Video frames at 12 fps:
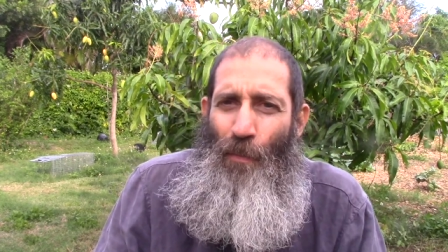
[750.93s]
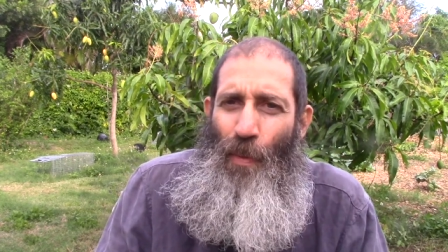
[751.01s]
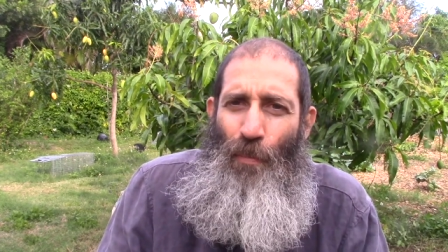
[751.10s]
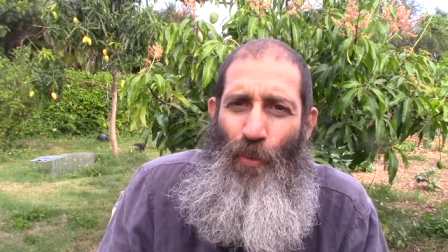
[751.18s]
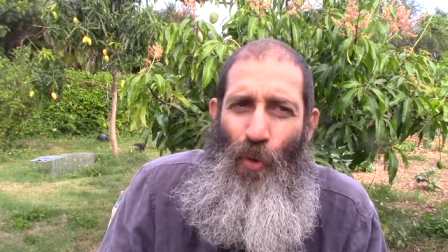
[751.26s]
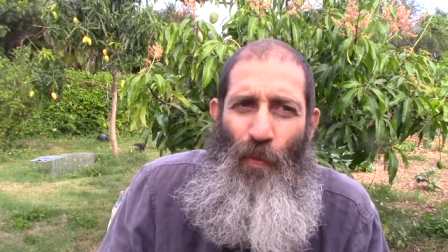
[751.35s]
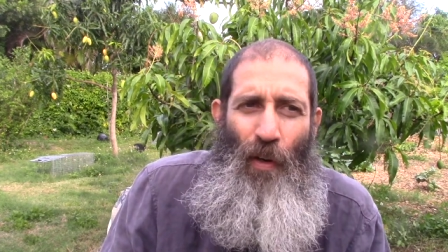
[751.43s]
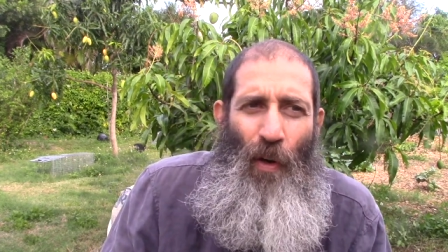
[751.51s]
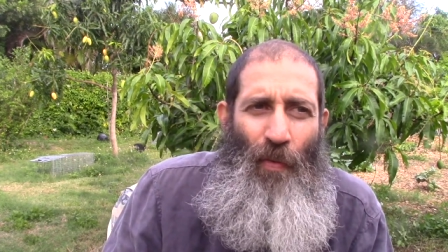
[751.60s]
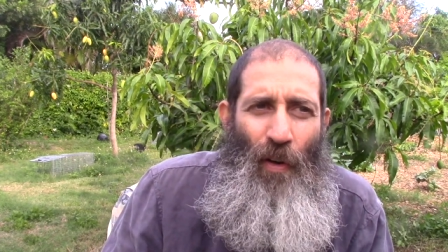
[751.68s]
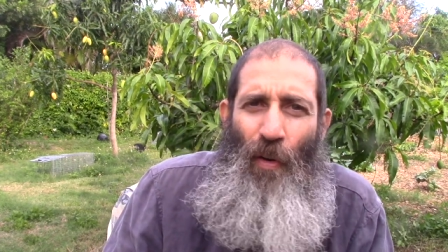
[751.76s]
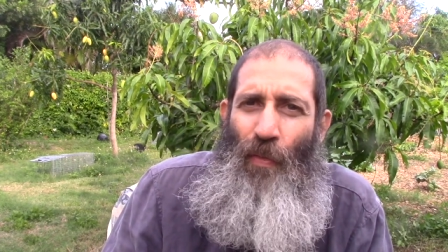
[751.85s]
It's been proven
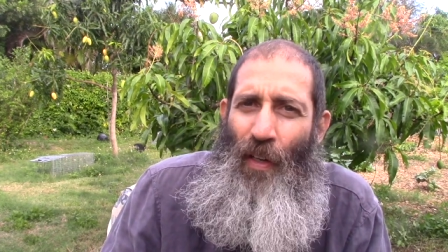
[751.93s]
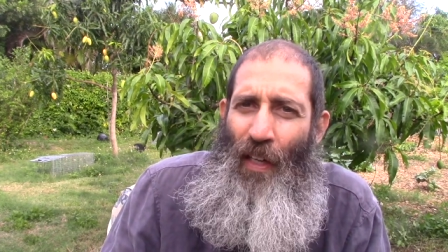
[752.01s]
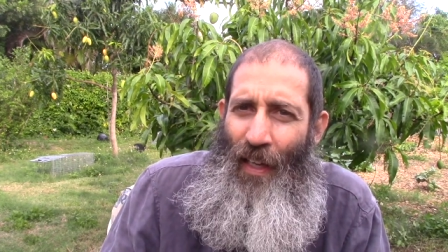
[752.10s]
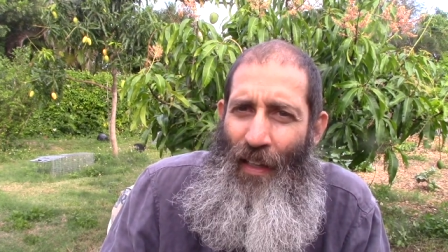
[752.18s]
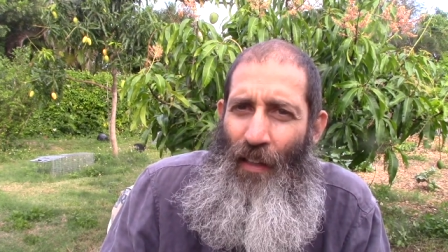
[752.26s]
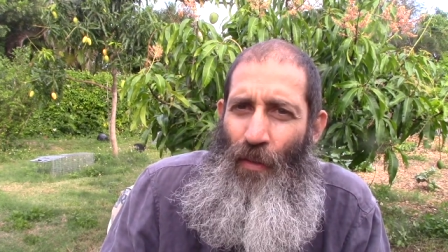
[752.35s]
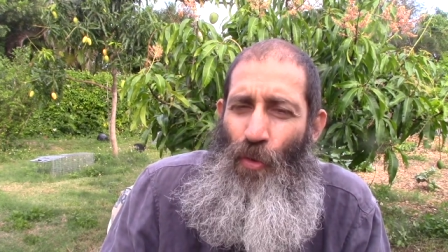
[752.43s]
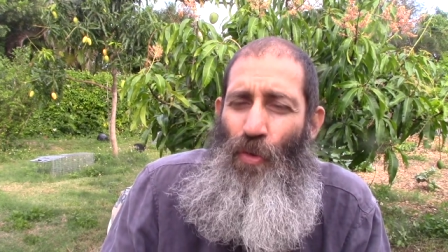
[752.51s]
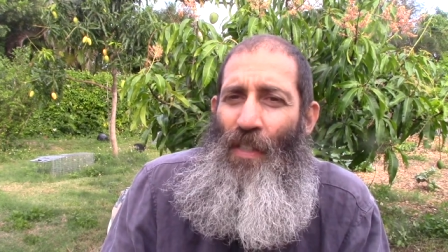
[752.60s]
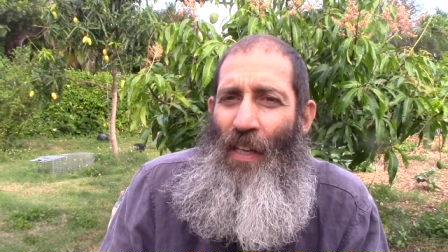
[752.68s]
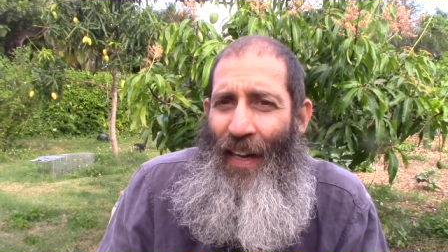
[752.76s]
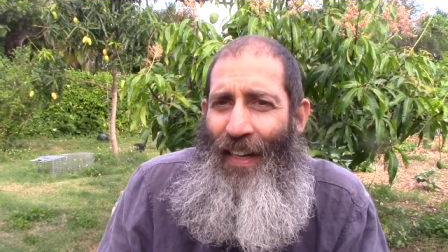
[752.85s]
over and over again through
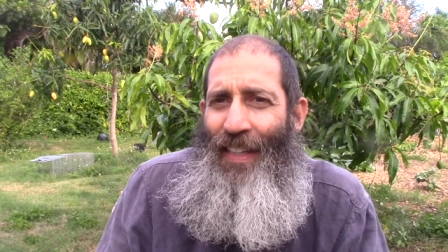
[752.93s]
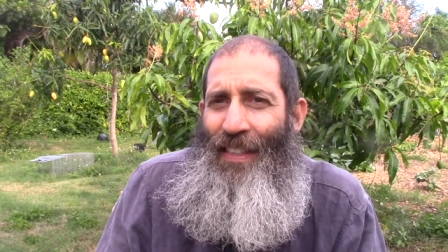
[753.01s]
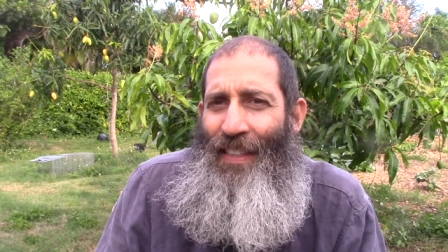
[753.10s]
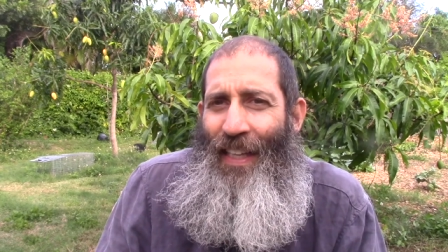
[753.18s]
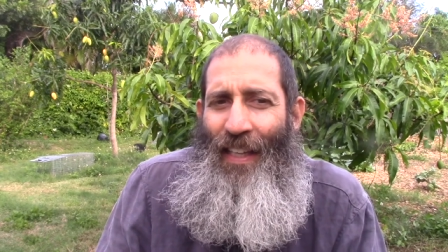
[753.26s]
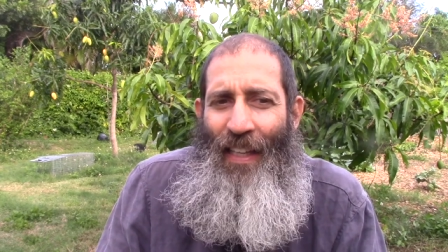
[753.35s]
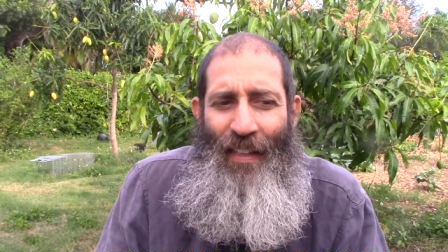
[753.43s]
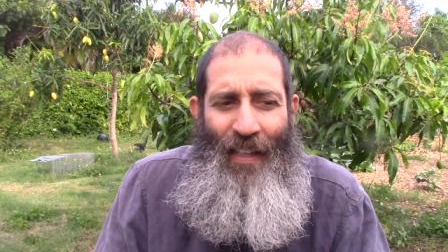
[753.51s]
science that,